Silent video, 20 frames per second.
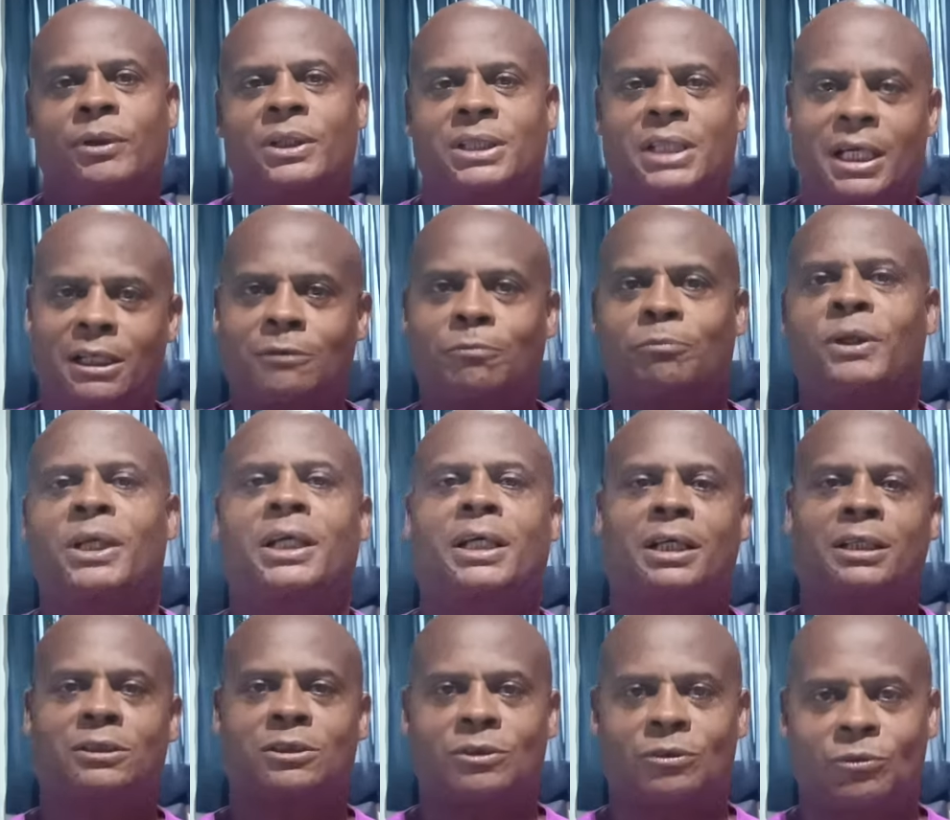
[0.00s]
but that's
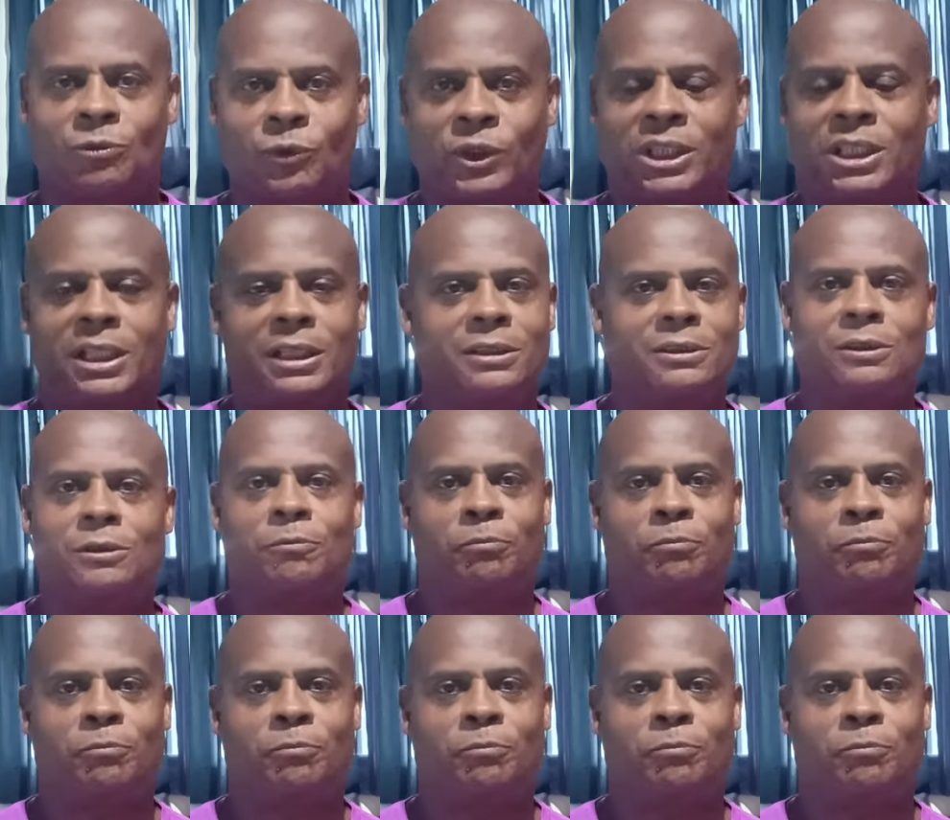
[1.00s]
because we didn't